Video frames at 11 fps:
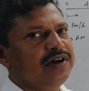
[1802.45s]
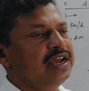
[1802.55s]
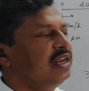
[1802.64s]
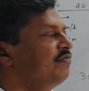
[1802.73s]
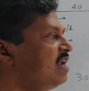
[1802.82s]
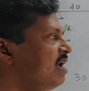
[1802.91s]
Fine.
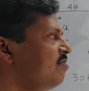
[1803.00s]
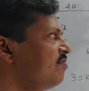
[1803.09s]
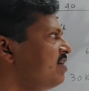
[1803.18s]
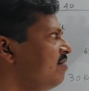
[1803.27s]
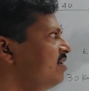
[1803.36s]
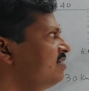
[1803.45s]
If time of
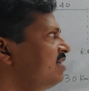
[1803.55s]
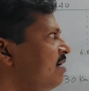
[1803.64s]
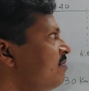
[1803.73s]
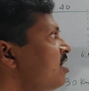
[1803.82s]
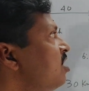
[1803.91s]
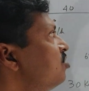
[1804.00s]
travel is same,
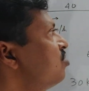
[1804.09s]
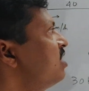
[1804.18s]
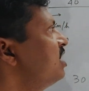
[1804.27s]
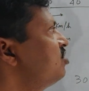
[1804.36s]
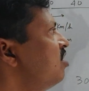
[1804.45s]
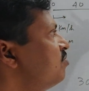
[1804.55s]
so
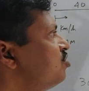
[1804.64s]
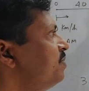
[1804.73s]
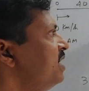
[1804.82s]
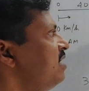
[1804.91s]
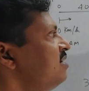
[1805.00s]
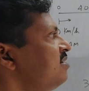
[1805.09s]
ratio of
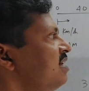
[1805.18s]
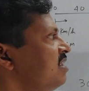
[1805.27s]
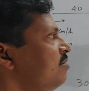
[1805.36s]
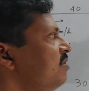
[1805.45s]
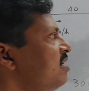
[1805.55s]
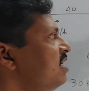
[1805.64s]
speed is
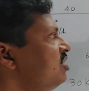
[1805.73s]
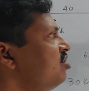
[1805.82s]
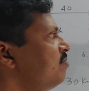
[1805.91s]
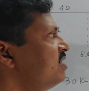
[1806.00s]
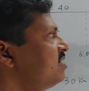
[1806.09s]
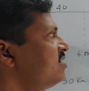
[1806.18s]
nothing but ratio
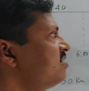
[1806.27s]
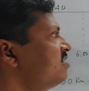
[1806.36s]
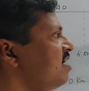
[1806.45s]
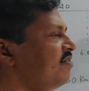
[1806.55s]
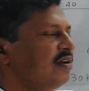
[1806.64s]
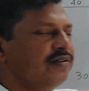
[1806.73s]
of distance
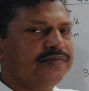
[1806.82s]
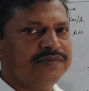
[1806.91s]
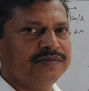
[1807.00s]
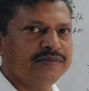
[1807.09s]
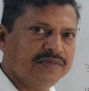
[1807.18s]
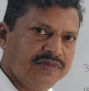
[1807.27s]
traveled.
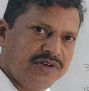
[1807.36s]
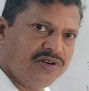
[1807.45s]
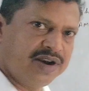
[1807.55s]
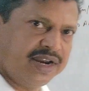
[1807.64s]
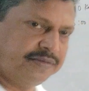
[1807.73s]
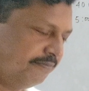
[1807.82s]
All
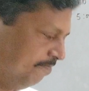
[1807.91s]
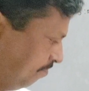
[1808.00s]
right.